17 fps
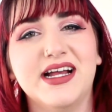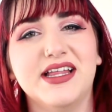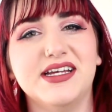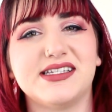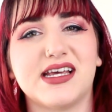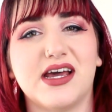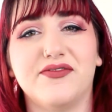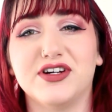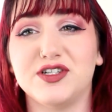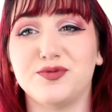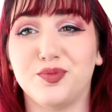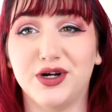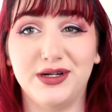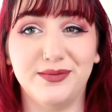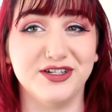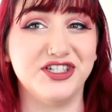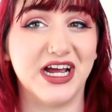This covers
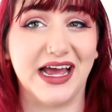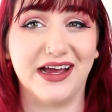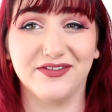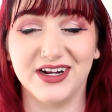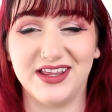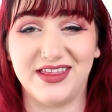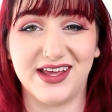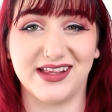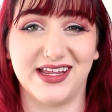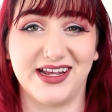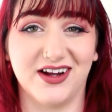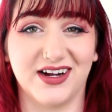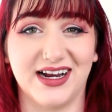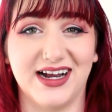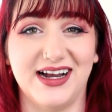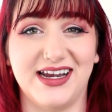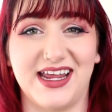pretty much everything that you're
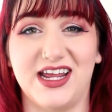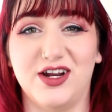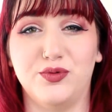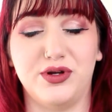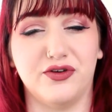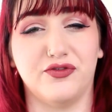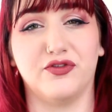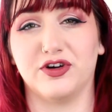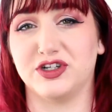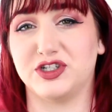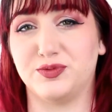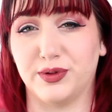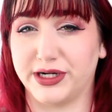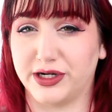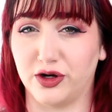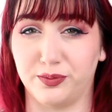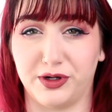going to need when you first
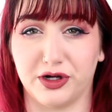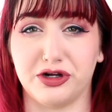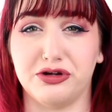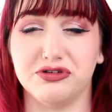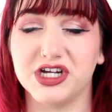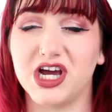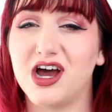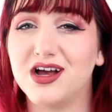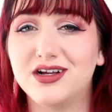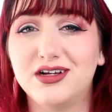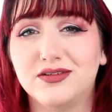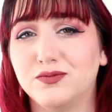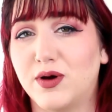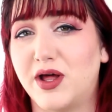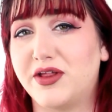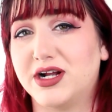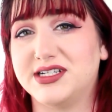bring home your new dog,
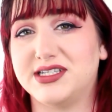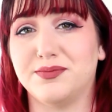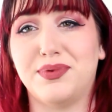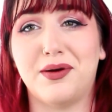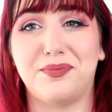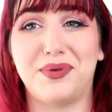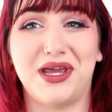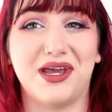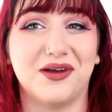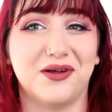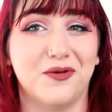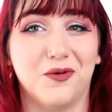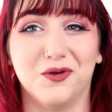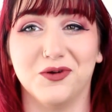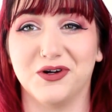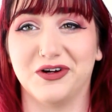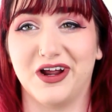whether it's a puppy, an
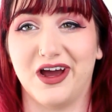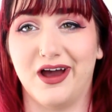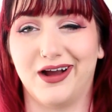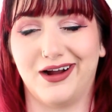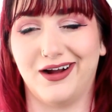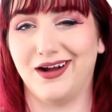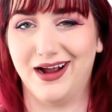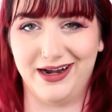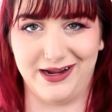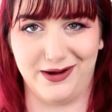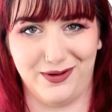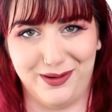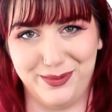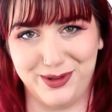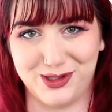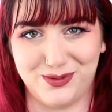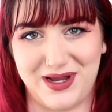older dog, or anywhere
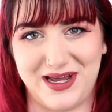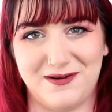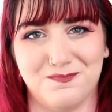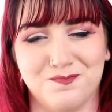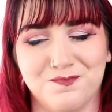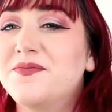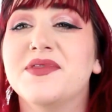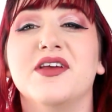in between.